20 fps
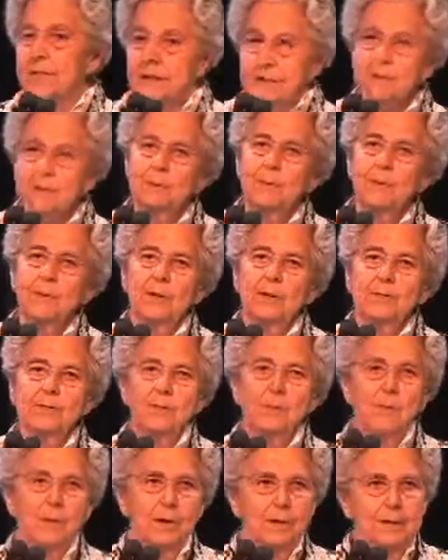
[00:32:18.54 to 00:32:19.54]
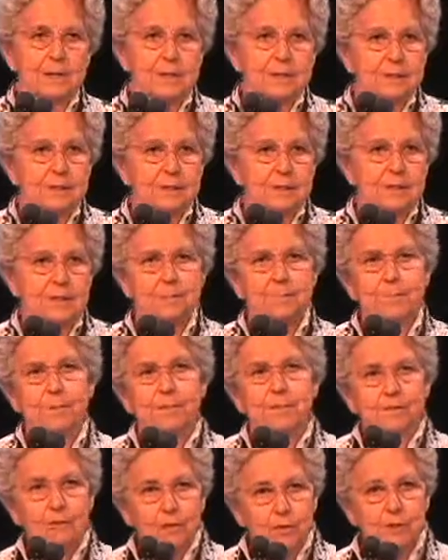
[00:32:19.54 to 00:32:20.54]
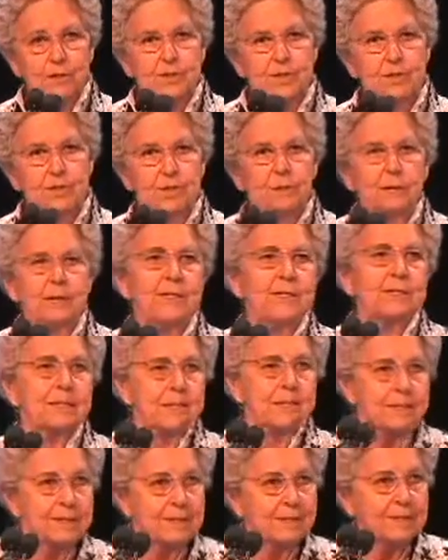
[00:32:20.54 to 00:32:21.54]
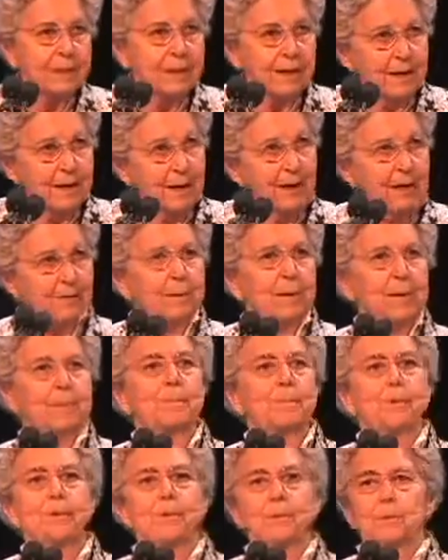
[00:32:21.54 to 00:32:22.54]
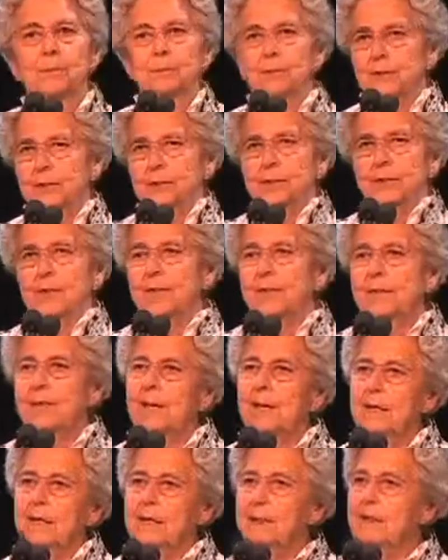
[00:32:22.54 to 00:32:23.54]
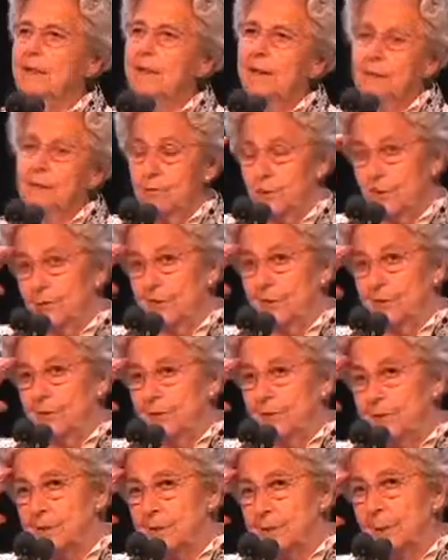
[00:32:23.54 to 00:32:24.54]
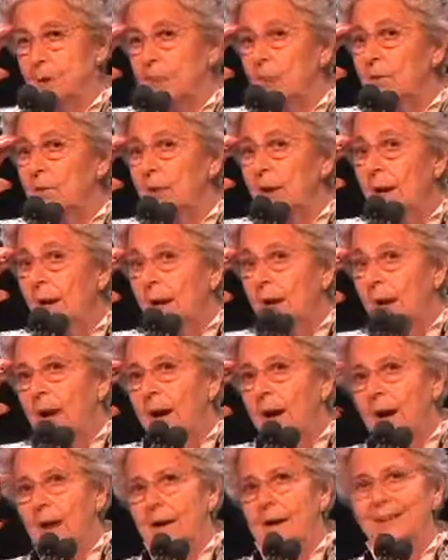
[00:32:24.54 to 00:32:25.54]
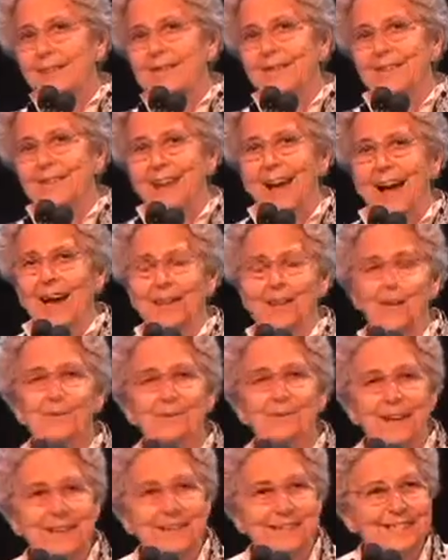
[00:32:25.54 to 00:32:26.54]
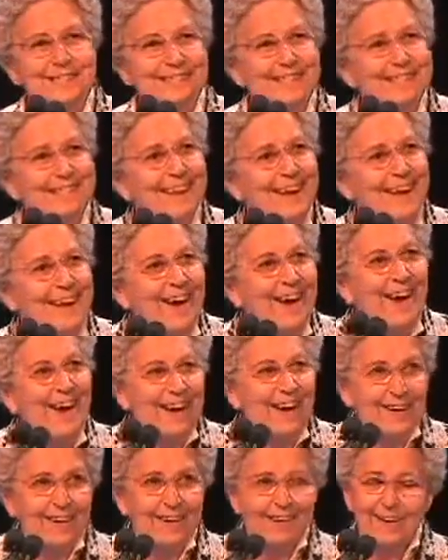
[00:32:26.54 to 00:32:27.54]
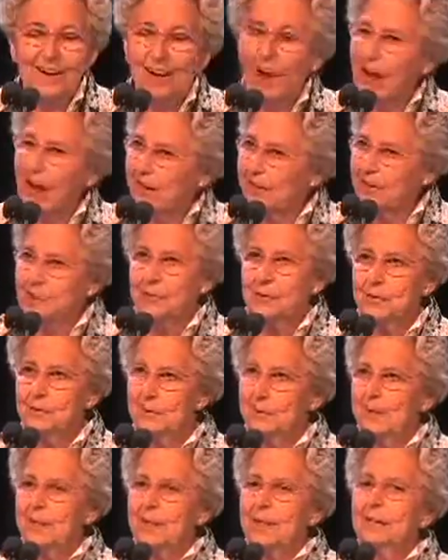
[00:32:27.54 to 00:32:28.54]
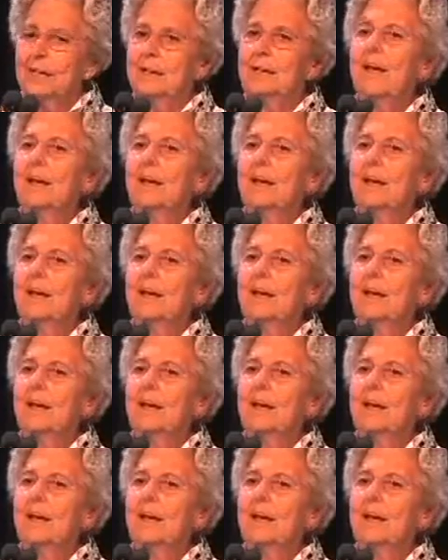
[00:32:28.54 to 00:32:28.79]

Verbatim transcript: of course, the witnesses are people who were doing things like 40 years ago. Uh, documents are hard to read. The, the,